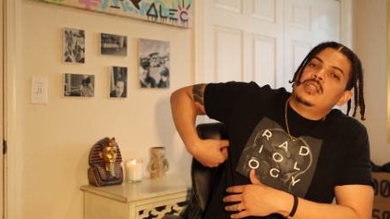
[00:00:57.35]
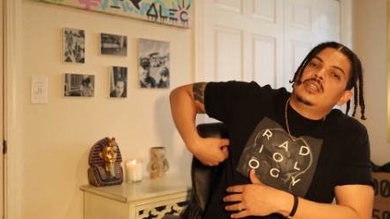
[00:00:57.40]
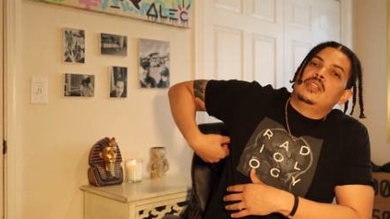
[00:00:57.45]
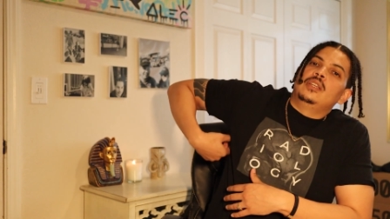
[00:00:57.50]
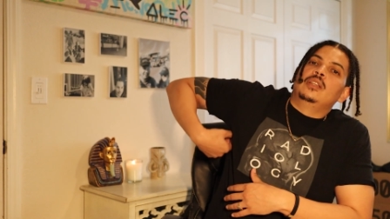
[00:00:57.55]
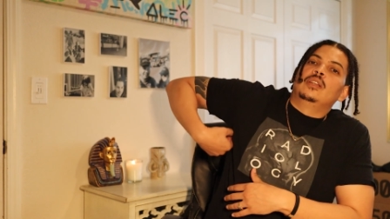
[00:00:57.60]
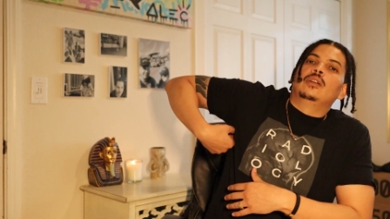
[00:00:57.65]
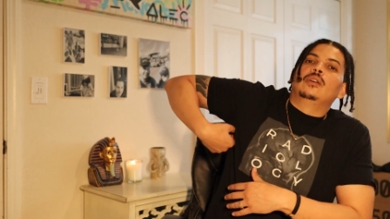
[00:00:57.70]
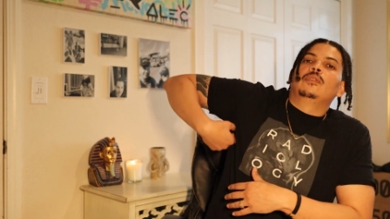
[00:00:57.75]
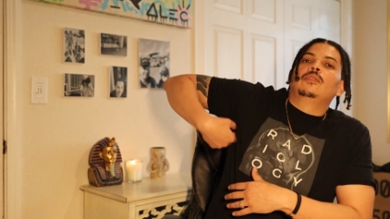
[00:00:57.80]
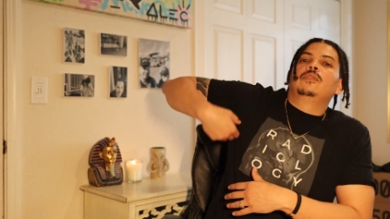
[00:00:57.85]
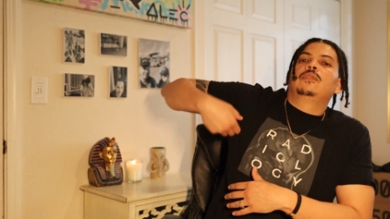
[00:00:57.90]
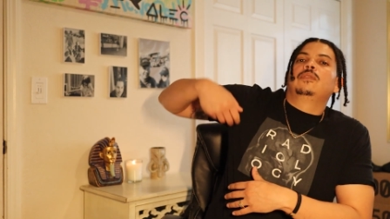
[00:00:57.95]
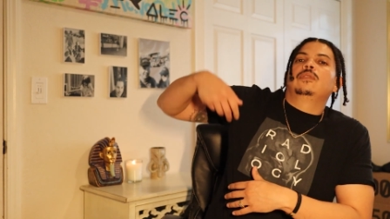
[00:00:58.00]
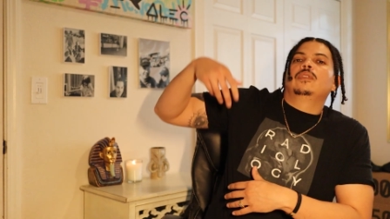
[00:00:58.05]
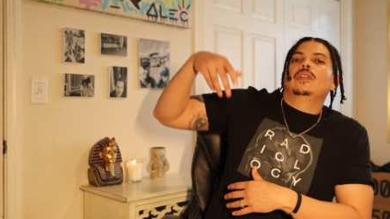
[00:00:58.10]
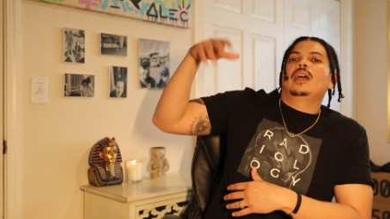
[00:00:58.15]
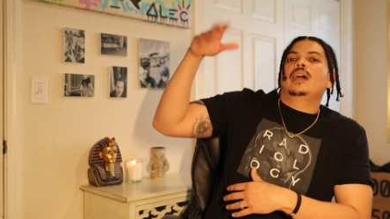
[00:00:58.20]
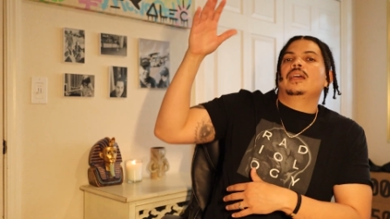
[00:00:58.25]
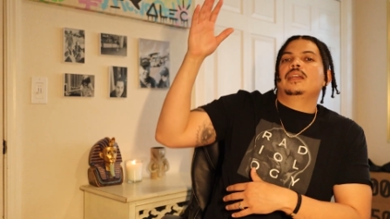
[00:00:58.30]
you know,
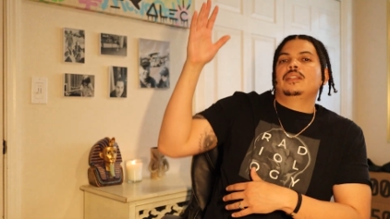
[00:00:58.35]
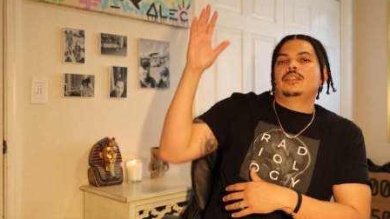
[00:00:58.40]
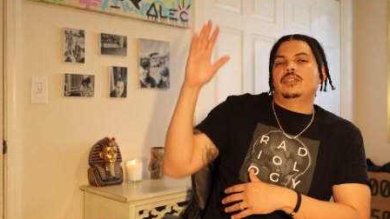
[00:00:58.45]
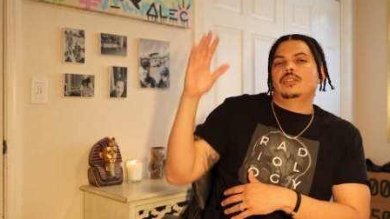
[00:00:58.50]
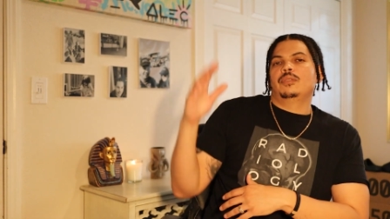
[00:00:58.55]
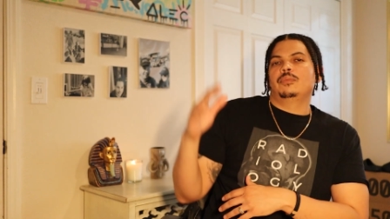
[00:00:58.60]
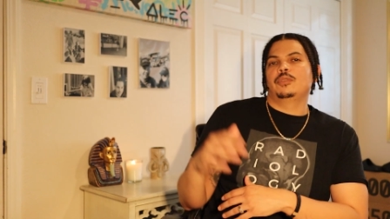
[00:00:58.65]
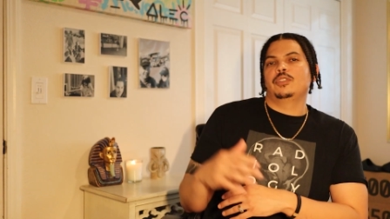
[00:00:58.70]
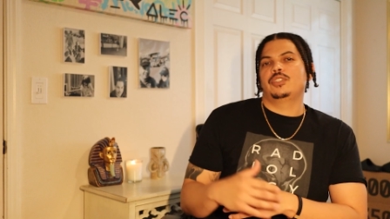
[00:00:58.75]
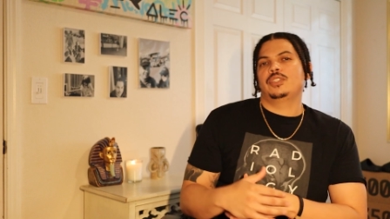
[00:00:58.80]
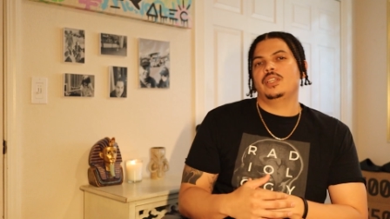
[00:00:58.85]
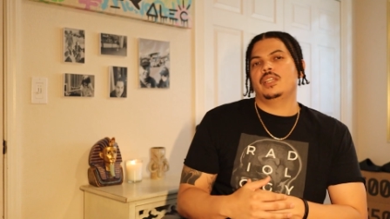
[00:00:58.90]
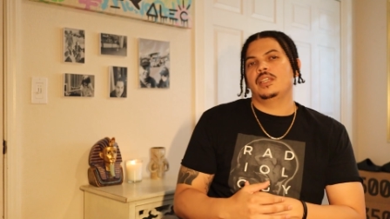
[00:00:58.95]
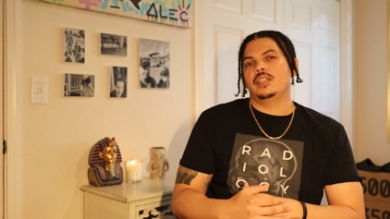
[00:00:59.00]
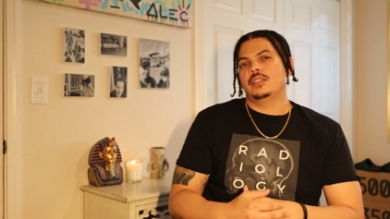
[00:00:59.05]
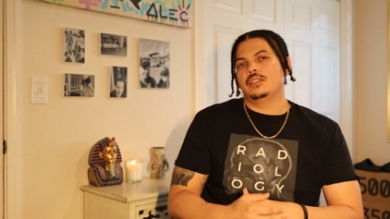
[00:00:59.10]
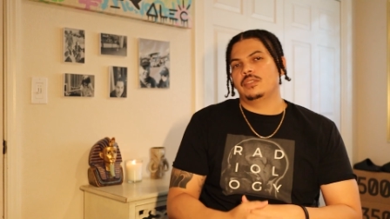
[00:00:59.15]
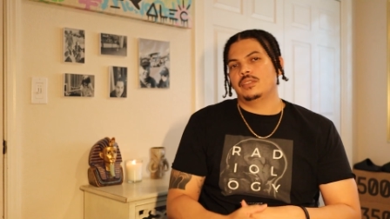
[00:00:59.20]
fly into the machine.